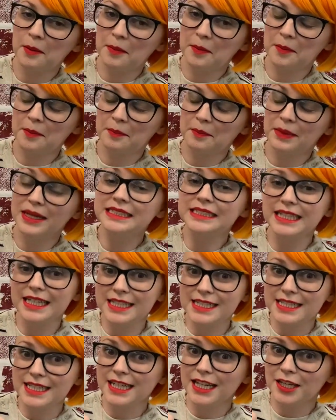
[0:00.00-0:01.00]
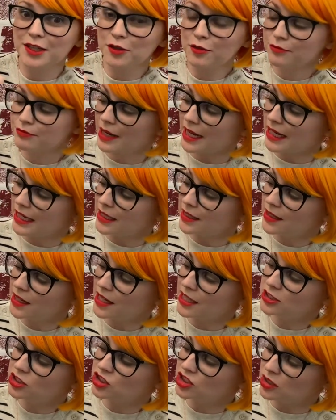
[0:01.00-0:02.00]
By dancing in the rain
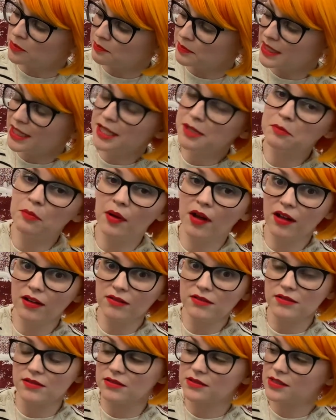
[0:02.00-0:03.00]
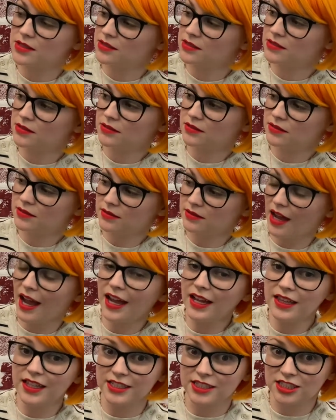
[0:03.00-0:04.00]
and jumping in puddles. I
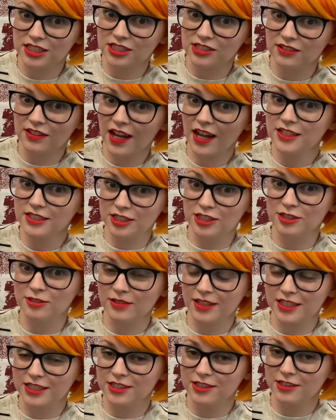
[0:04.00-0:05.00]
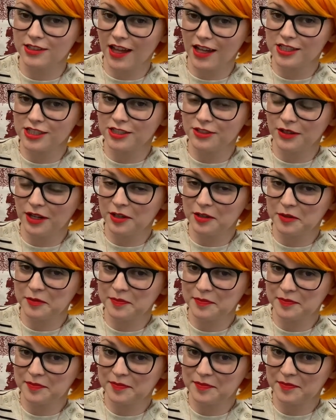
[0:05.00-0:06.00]
like to do that. Do you like to do that too at home?
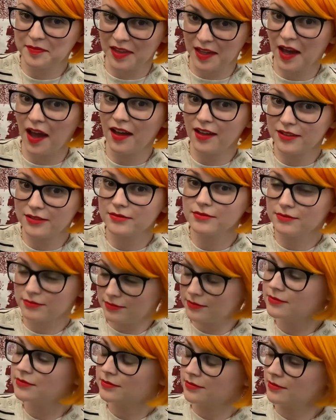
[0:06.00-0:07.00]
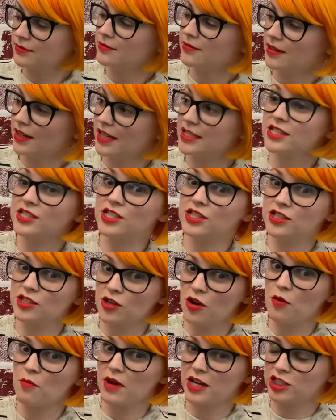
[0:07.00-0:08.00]
Yeah? It's so
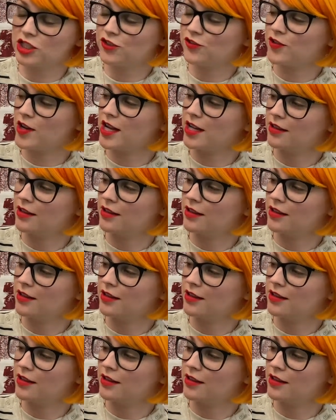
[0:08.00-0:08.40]
much fun.